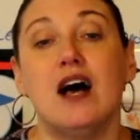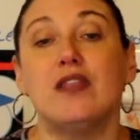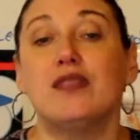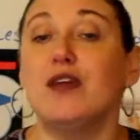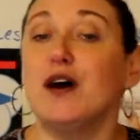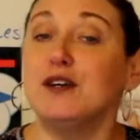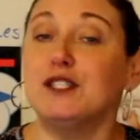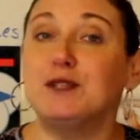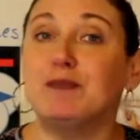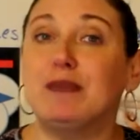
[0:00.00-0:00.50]

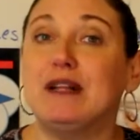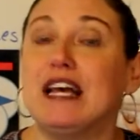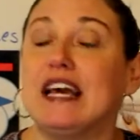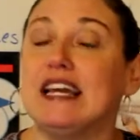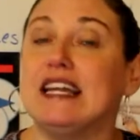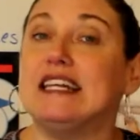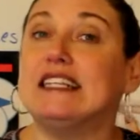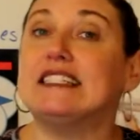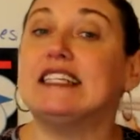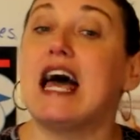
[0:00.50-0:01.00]
Those
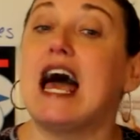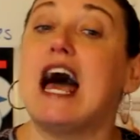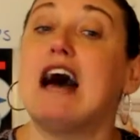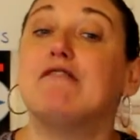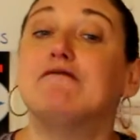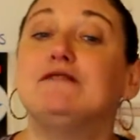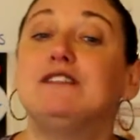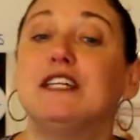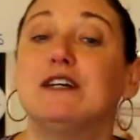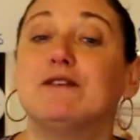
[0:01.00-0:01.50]
planets
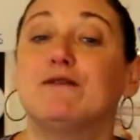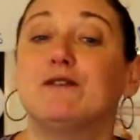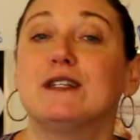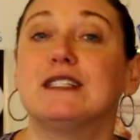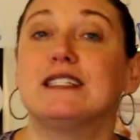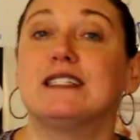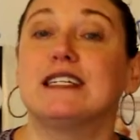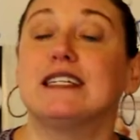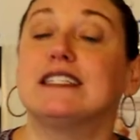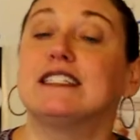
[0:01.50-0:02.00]
have
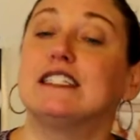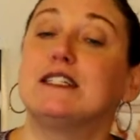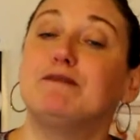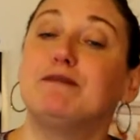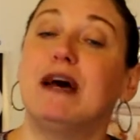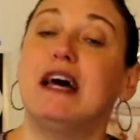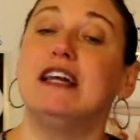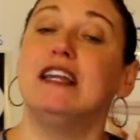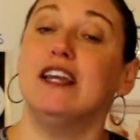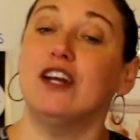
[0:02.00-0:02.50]
differences
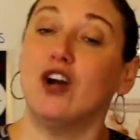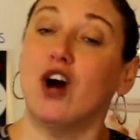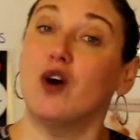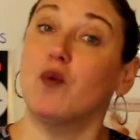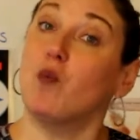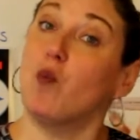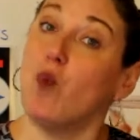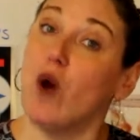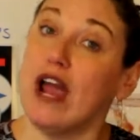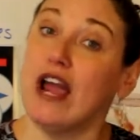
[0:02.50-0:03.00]
depending
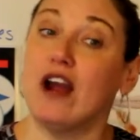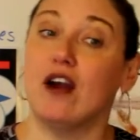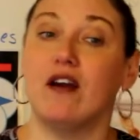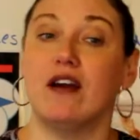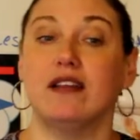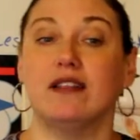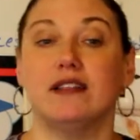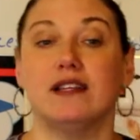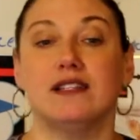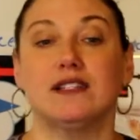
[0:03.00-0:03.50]
on where
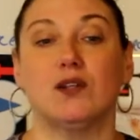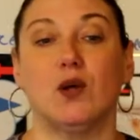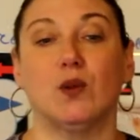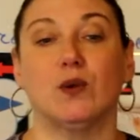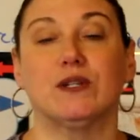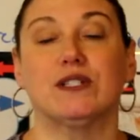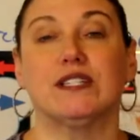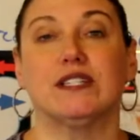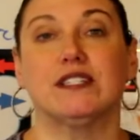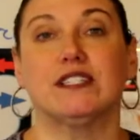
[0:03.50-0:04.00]
in the
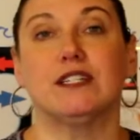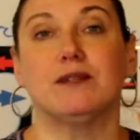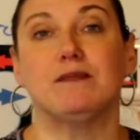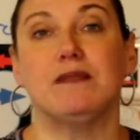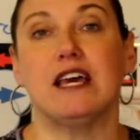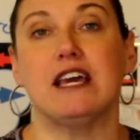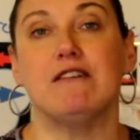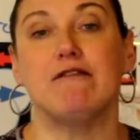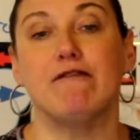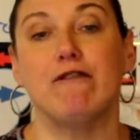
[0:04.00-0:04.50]
solar system
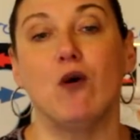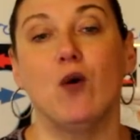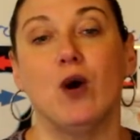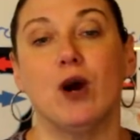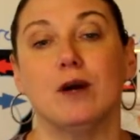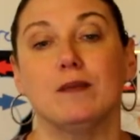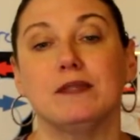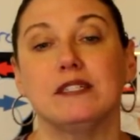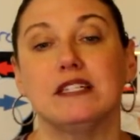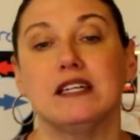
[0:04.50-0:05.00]
they
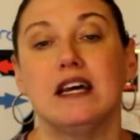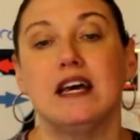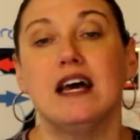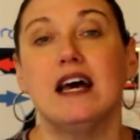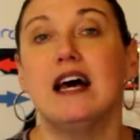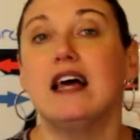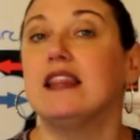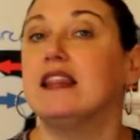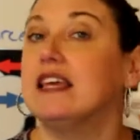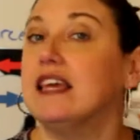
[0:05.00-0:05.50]
formed.
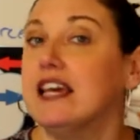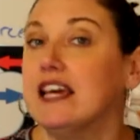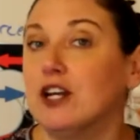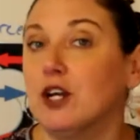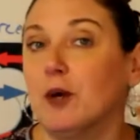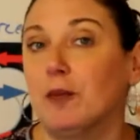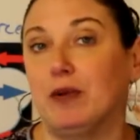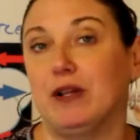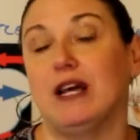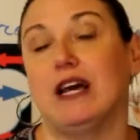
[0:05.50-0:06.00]
The
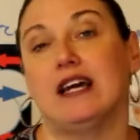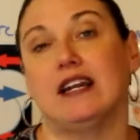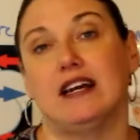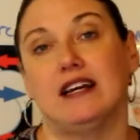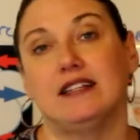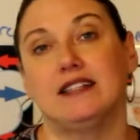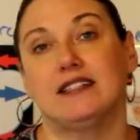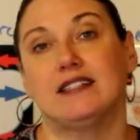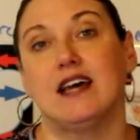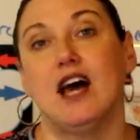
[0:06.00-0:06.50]
inner
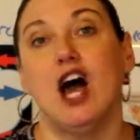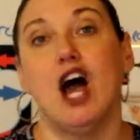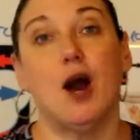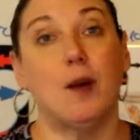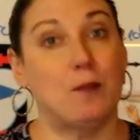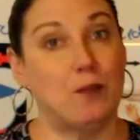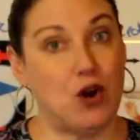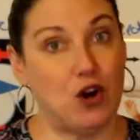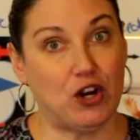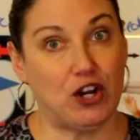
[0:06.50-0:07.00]
planets,
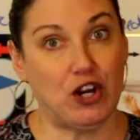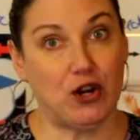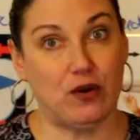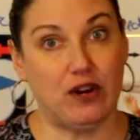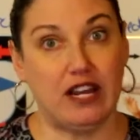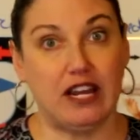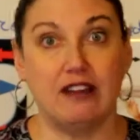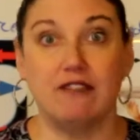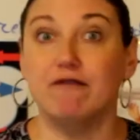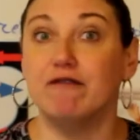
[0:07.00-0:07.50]

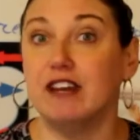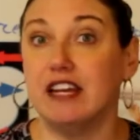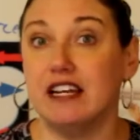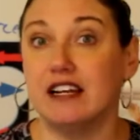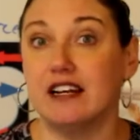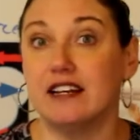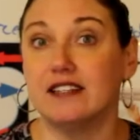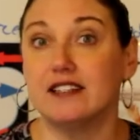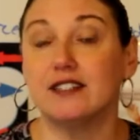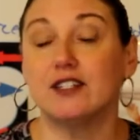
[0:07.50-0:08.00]
Mercury,
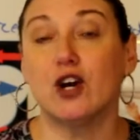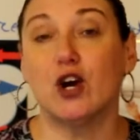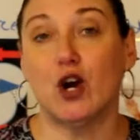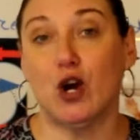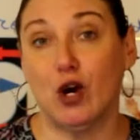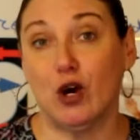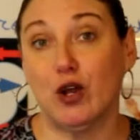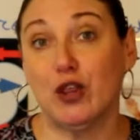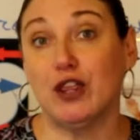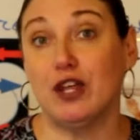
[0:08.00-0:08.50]
Venus,
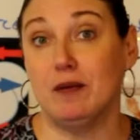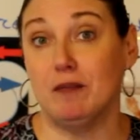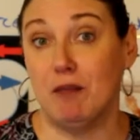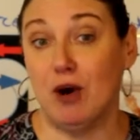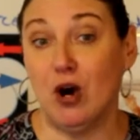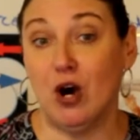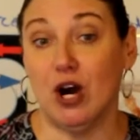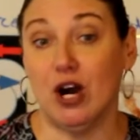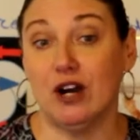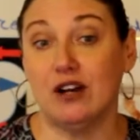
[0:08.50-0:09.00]
Earth, and
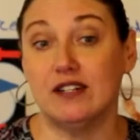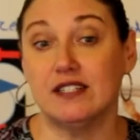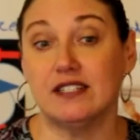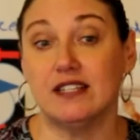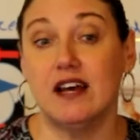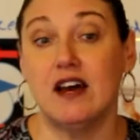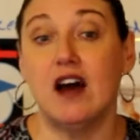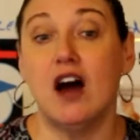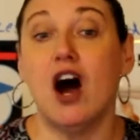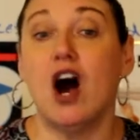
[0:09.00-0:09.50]
Mars,
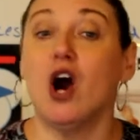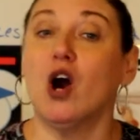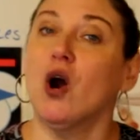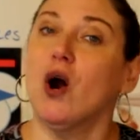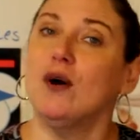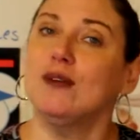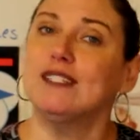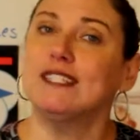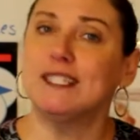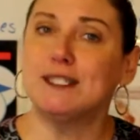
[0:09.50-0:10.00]
are
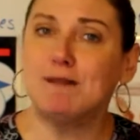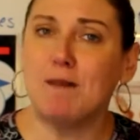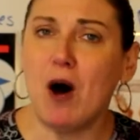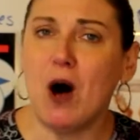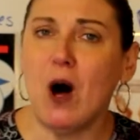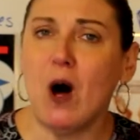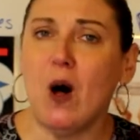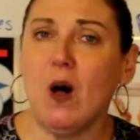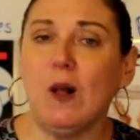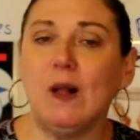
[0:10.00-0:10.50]
all
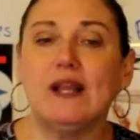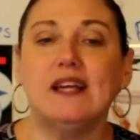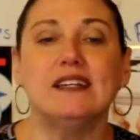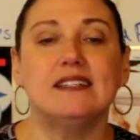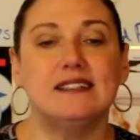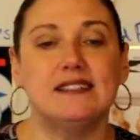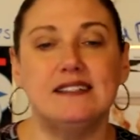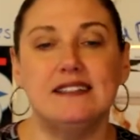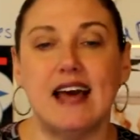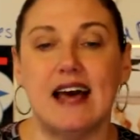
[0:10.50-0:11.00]
small,
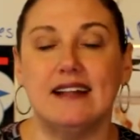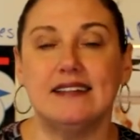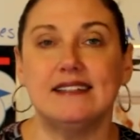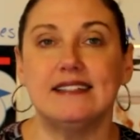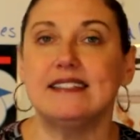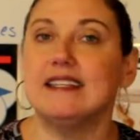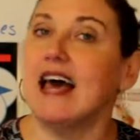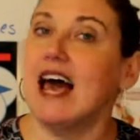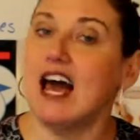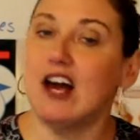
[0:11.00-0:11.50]

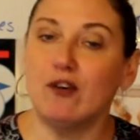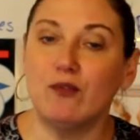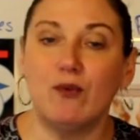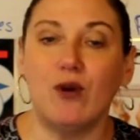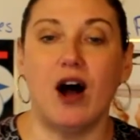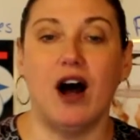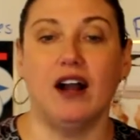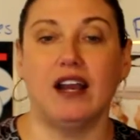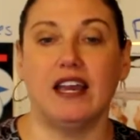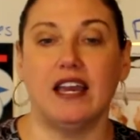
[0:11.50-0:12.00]
dense, and
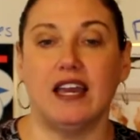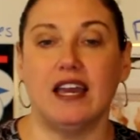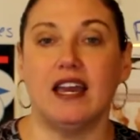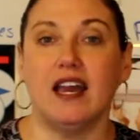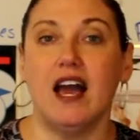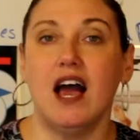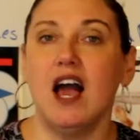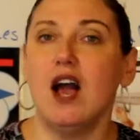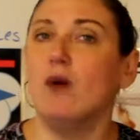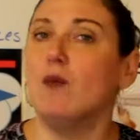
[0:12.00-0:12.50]
rocky,
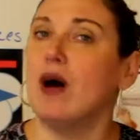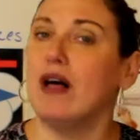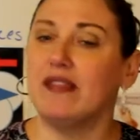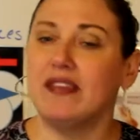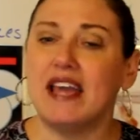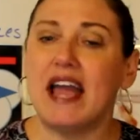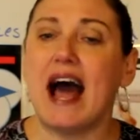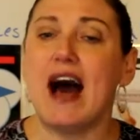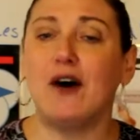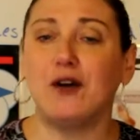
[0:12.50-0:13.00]
while
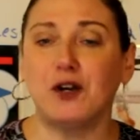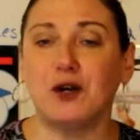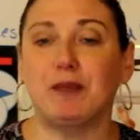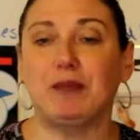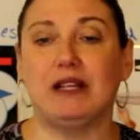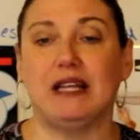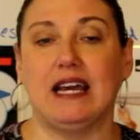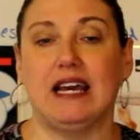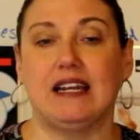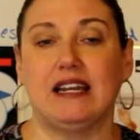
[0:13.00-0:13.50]
the outer
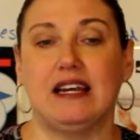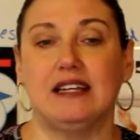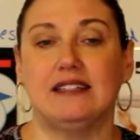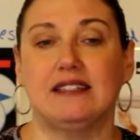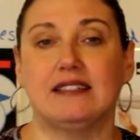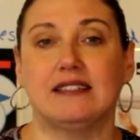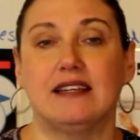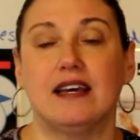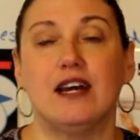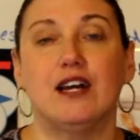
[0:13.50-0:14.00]

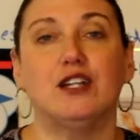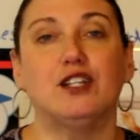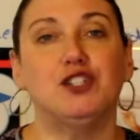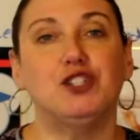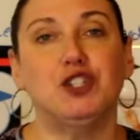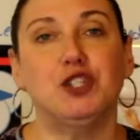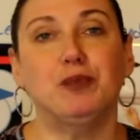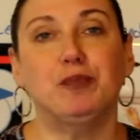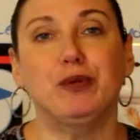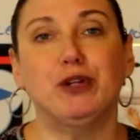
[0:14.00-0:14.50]
planets,
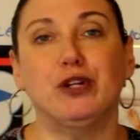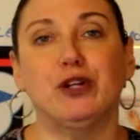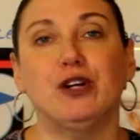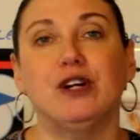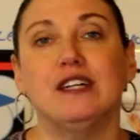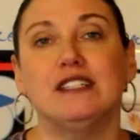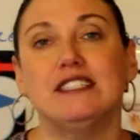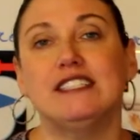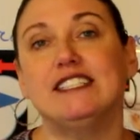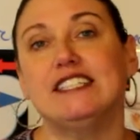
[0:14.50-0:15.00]

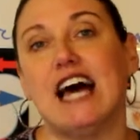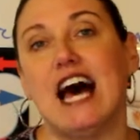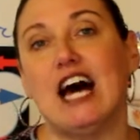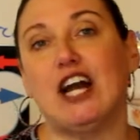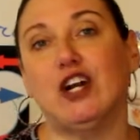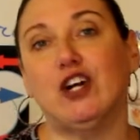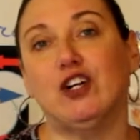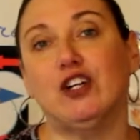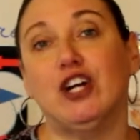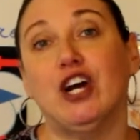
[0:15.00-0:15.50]
Jupiter,
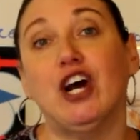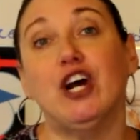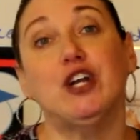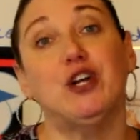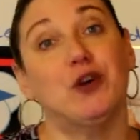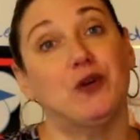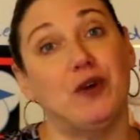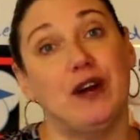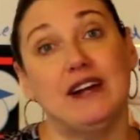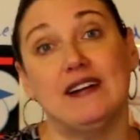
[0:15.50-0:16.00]
Saturn,
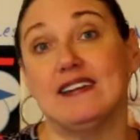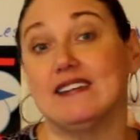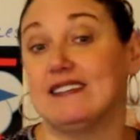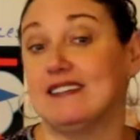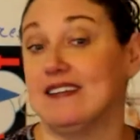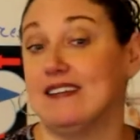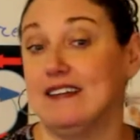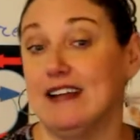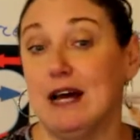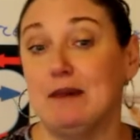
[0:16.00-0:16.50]

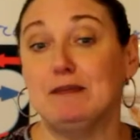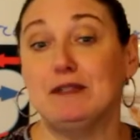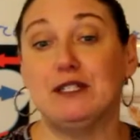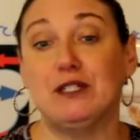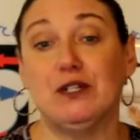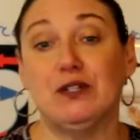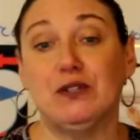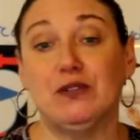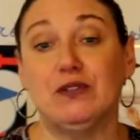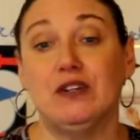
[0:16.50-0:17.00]
Uranus, and
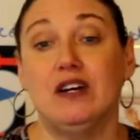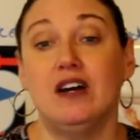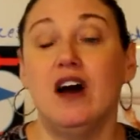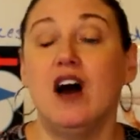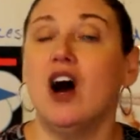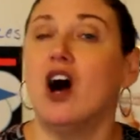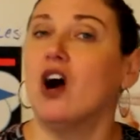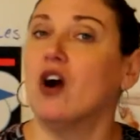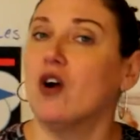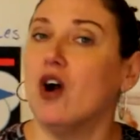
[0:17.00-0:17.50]
Neptune,
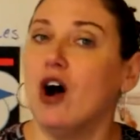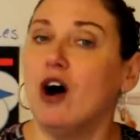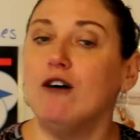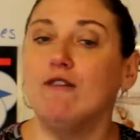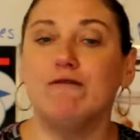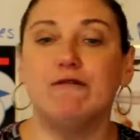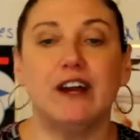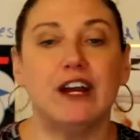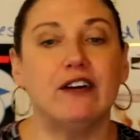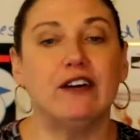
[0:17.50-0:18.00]
are
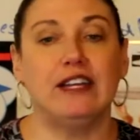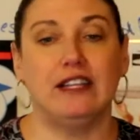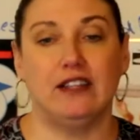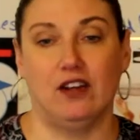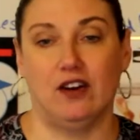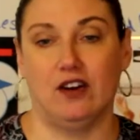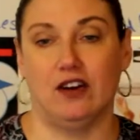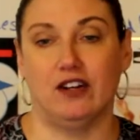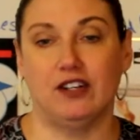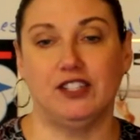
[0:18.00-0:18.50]
all very
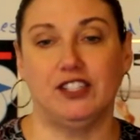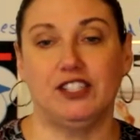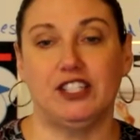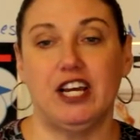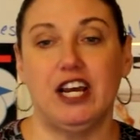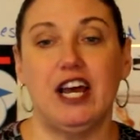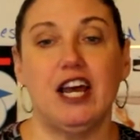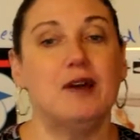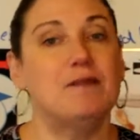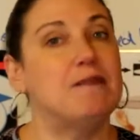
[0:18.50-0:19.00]
large,
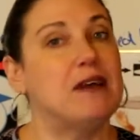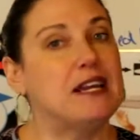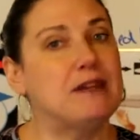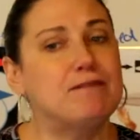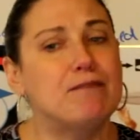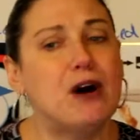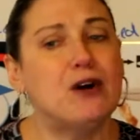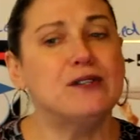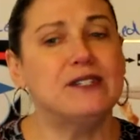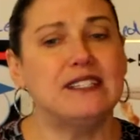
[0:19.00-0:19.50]
made
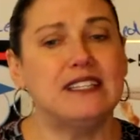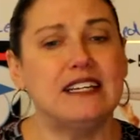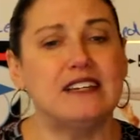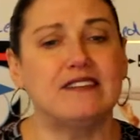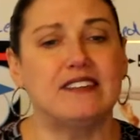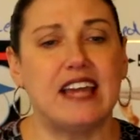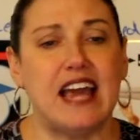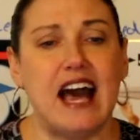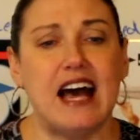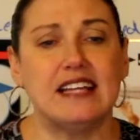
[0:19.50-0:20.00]
mostly
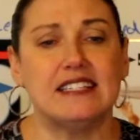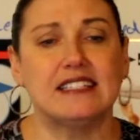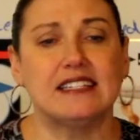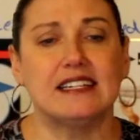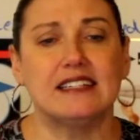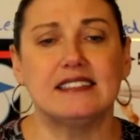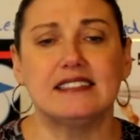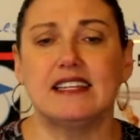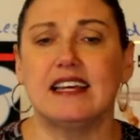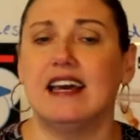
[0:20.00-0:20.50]
of
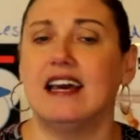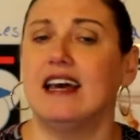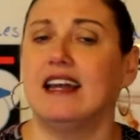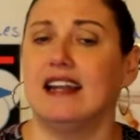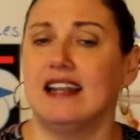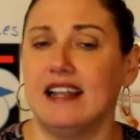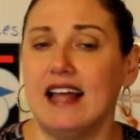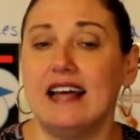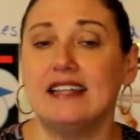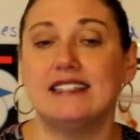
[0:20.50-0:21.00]
gases
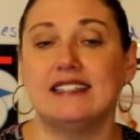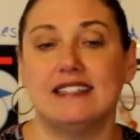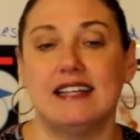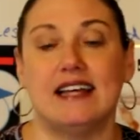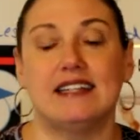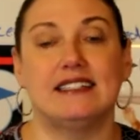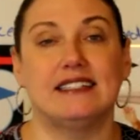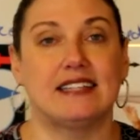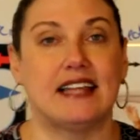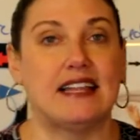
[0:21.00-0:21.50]
and less
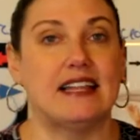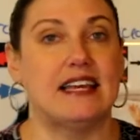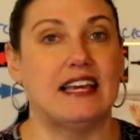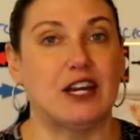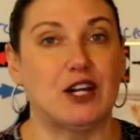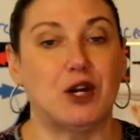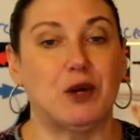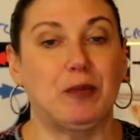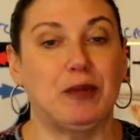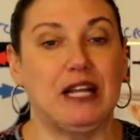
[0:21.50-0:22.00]
dense than the
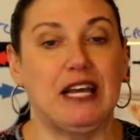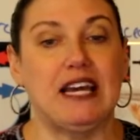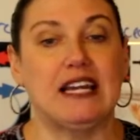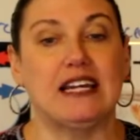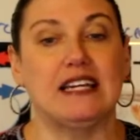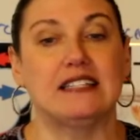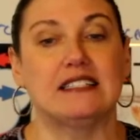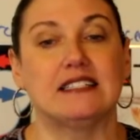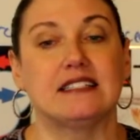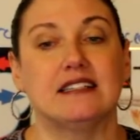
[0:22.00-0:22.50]
inner
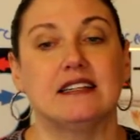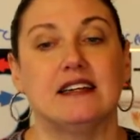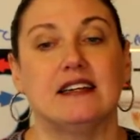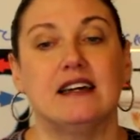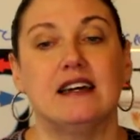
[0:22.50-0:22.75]
planets.